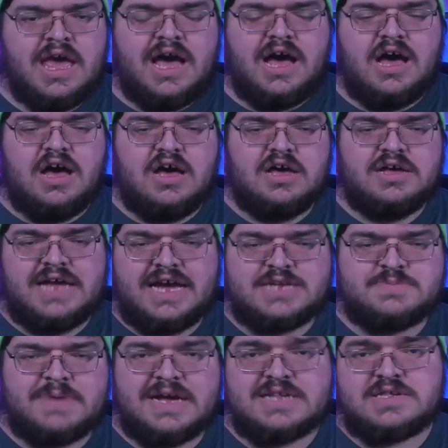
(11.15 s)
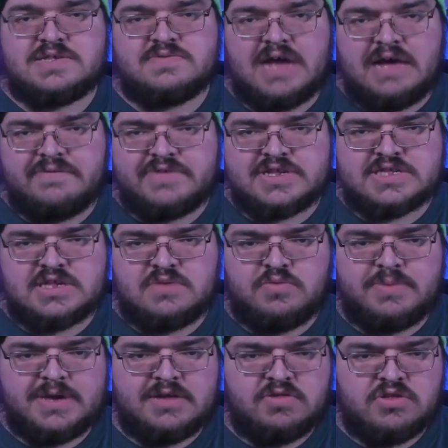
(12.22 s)
Xbox obviously will
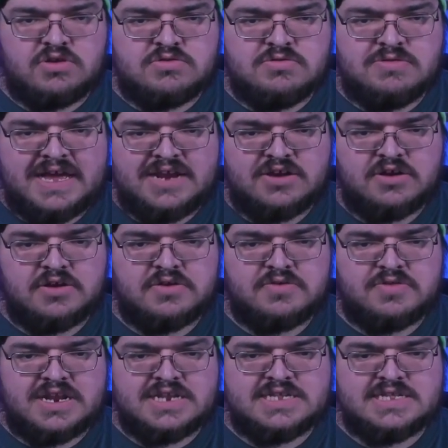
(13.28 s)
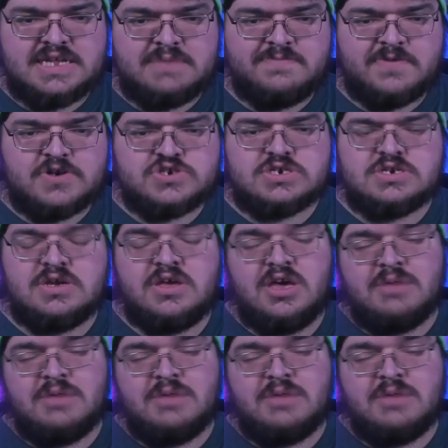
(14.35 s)
be a little later than the Steam version,